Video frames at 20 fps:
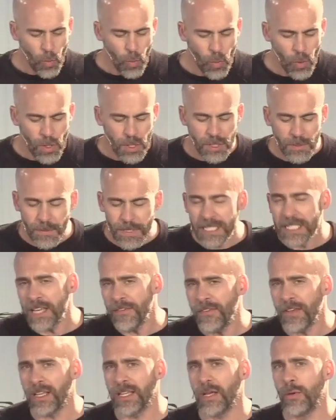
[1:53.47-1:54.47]

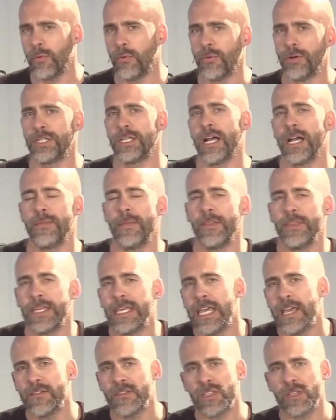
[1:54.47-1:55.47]
Specifically, when we're talking about the
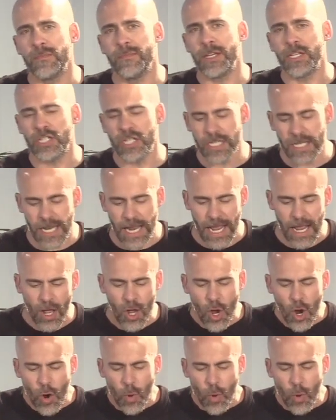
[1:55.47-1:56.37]
key of submission today,